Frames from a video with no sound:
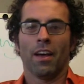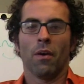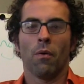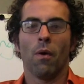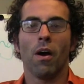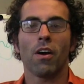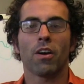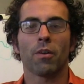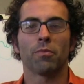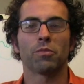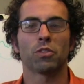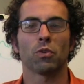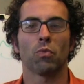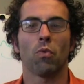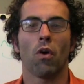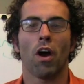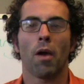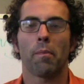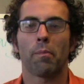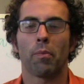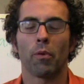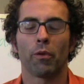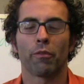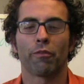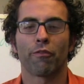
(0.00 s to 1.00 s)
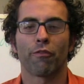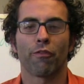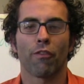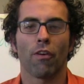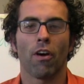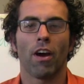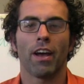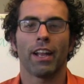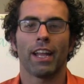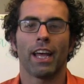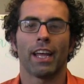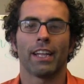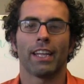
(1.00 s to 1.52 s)
Welcome to Whiteboard
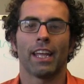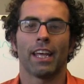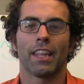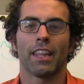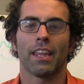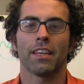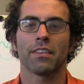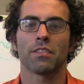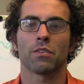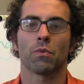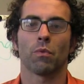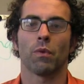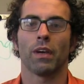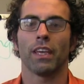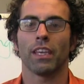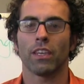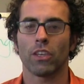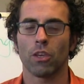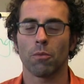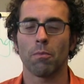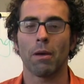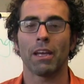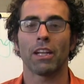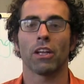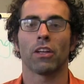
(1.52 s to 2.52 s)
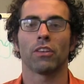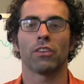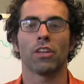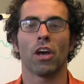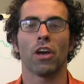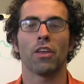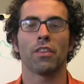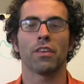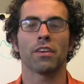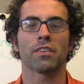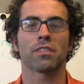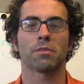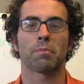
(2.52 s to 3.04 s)
Friday. Now this week, you may not
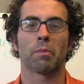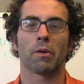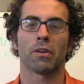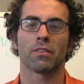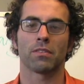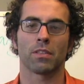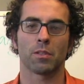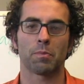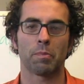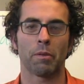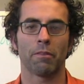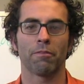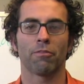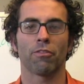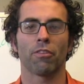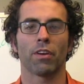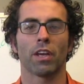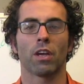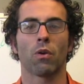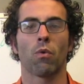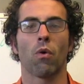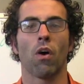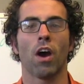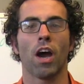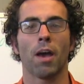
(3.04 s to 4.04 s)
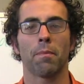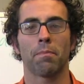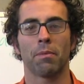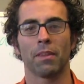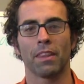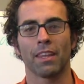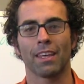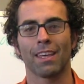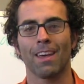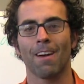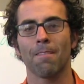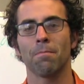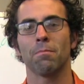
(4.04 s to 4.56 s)
know this because it's been very quiet, but
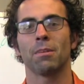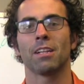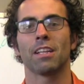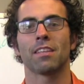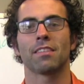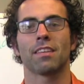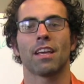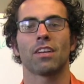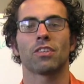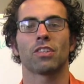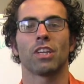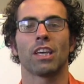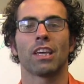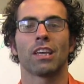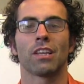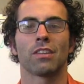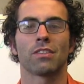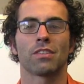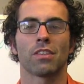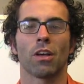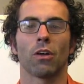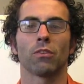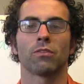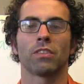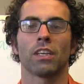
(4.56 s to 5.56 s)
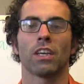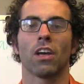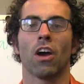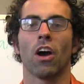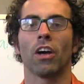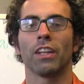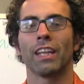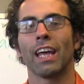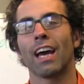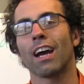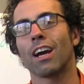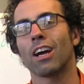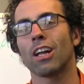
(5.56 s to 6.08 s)
the government is actually consulting
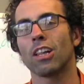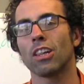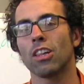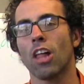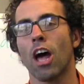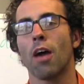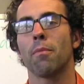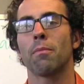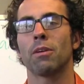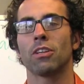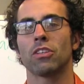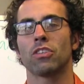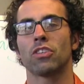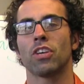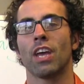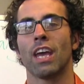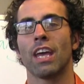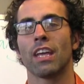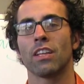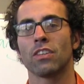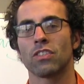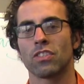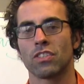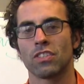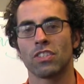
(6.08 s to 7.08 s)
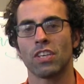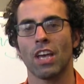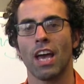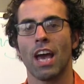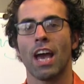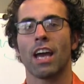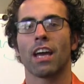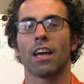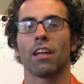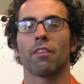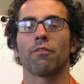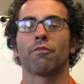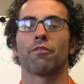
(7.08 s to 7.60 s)
on our climate change
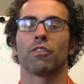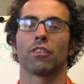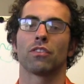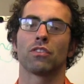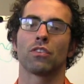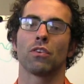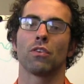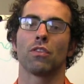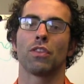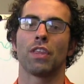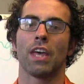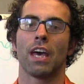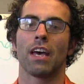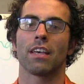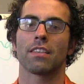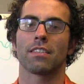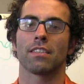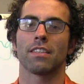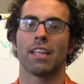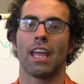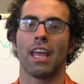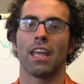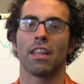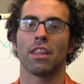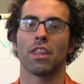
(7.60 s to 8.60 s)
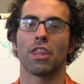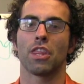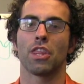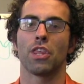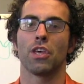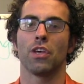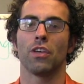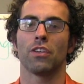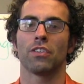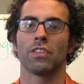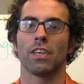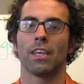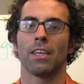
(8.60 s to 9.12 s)
target for
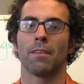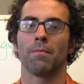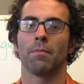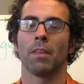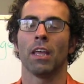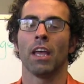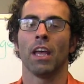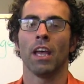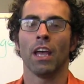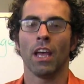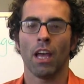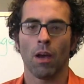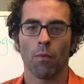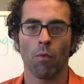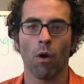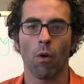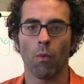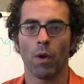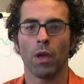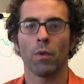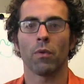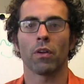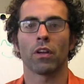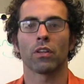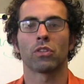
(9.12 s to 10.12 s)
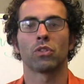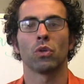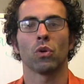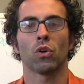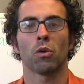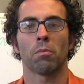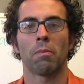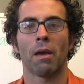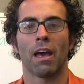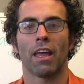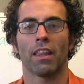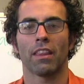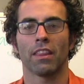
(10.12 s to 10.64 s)
2030. What we want to talk
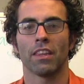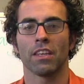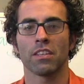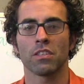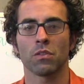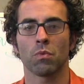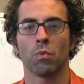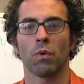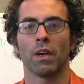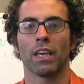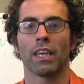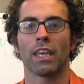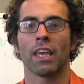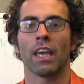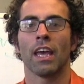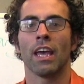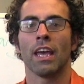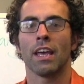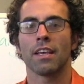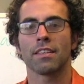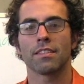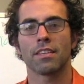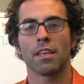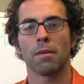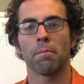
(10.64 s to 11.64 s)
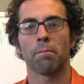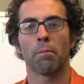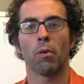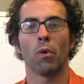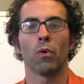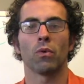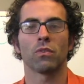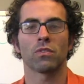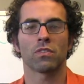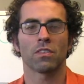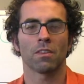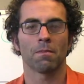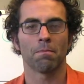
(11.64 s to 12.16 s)
about this week is the
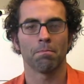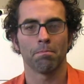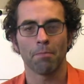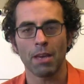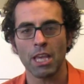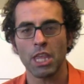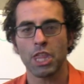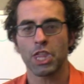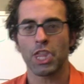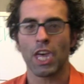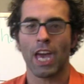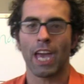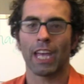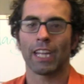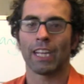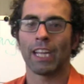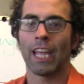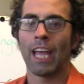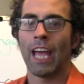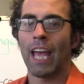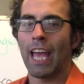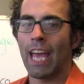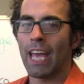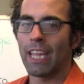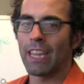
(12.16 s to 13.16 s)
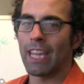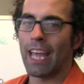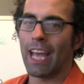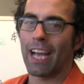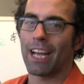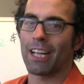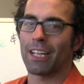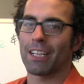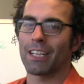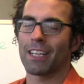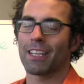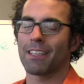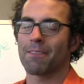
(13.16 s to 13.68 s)
importance of methane in
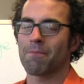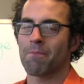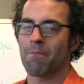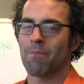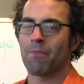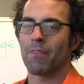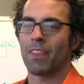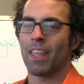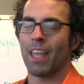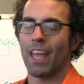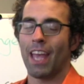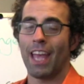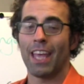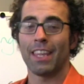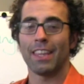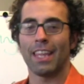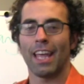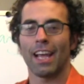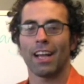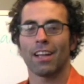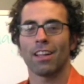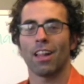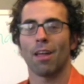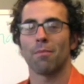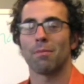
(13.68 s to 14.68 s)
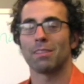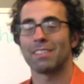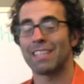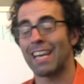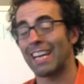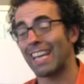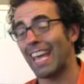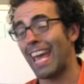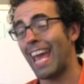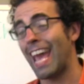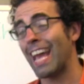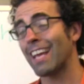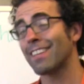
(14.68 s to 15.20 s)
that climate
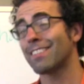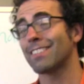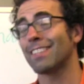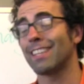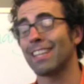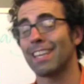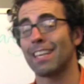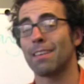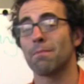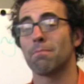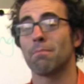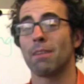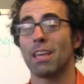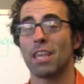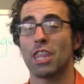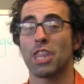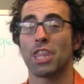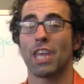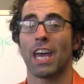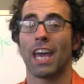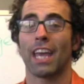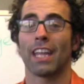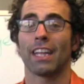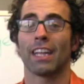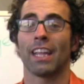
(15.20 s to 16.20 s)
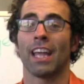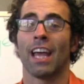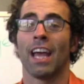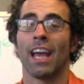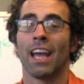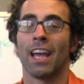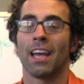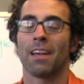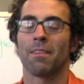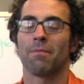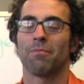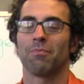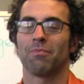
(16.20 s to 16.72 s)
target. Actually, methane
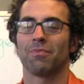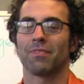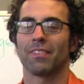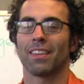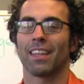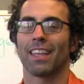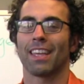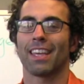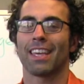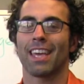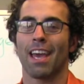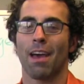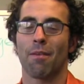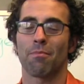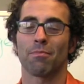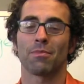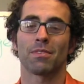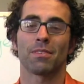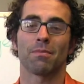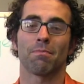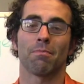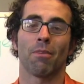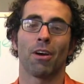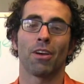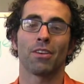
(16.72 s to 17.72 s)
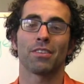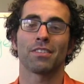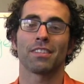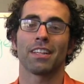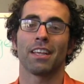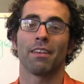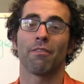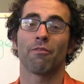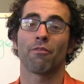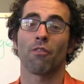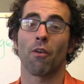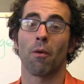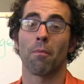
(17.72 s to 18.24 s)
comes
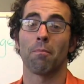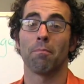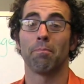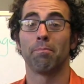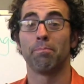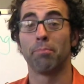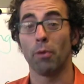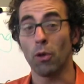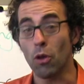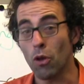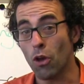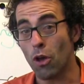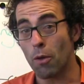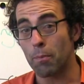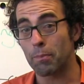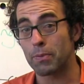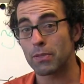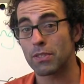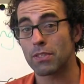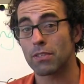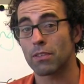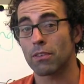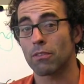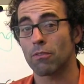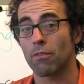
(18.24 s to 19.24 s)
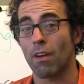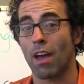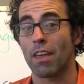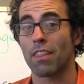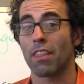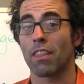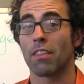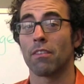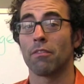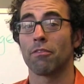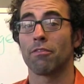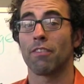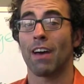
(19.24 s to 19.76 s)
mostly from burps
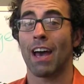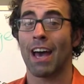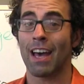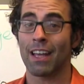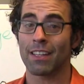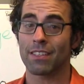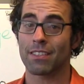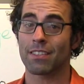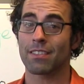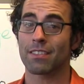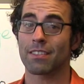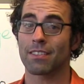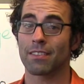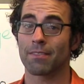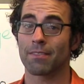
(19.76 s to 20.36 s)
rather than farts.